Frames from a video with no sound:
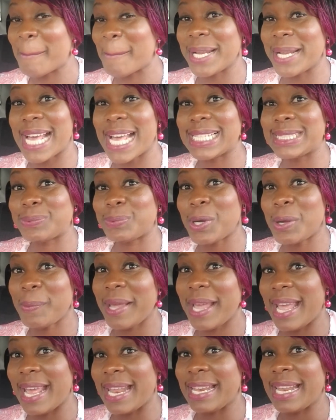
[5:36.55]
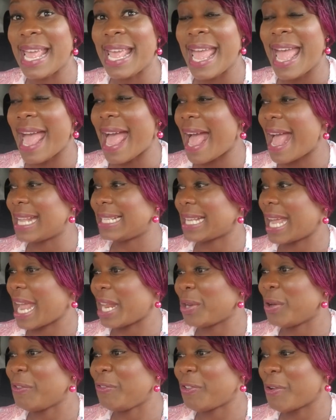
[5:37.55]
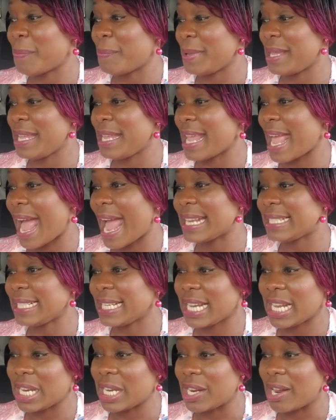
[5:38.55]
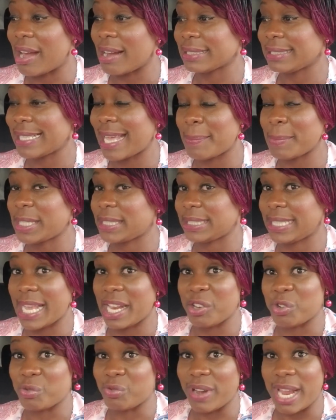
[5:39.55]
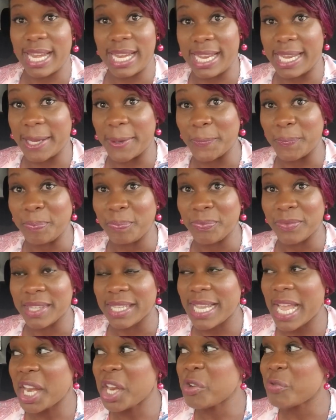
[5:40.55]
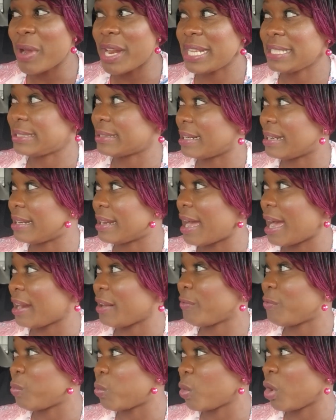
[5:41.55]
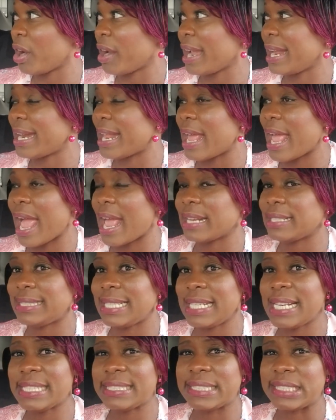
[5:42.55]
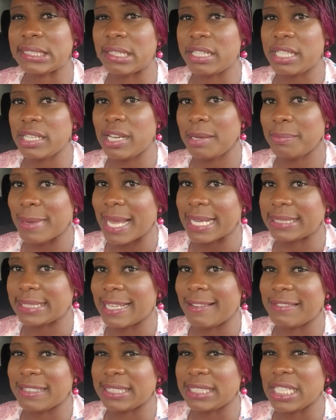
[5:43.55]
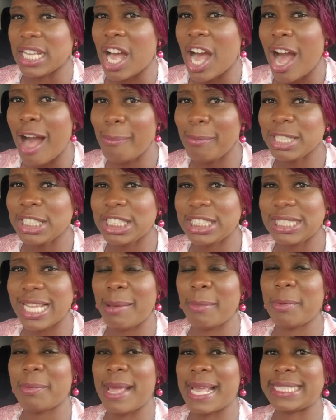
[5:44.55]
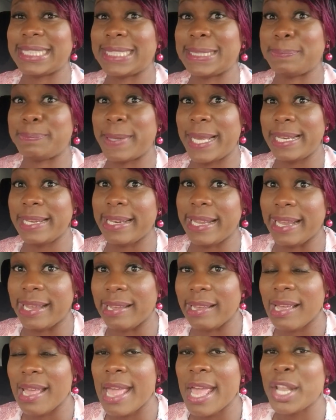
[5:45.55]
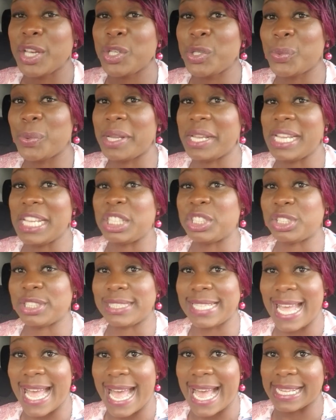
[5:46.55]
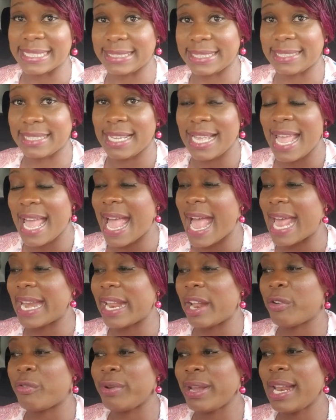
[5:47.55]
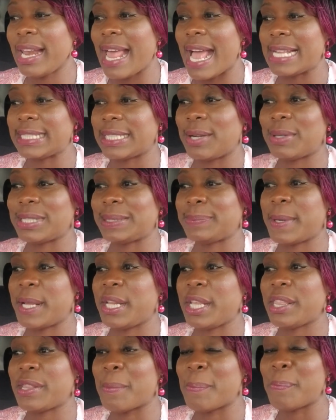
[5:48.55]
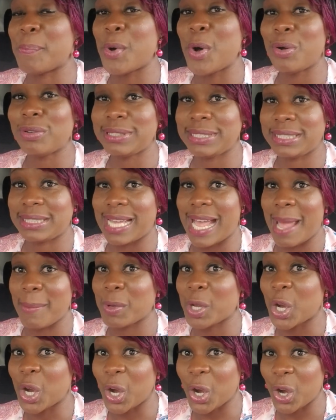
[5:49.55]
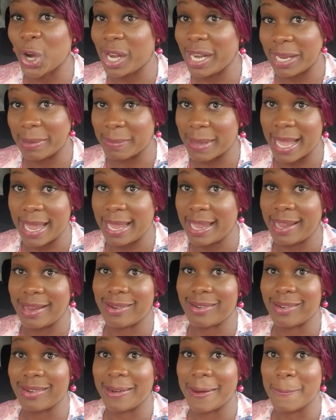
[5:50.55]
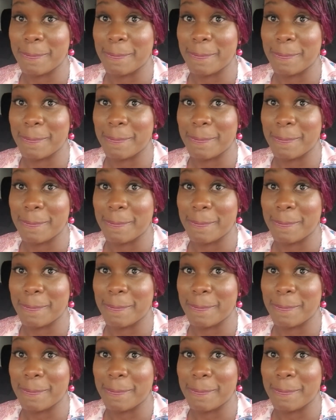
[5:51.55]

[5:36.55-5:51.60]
But as women, I, I know for me, I take a long time just getting ready getting ready is a lot of work and I, I, did a study on myself to see how much time am I spending doing each task and I realized I was spending the most time curling my hair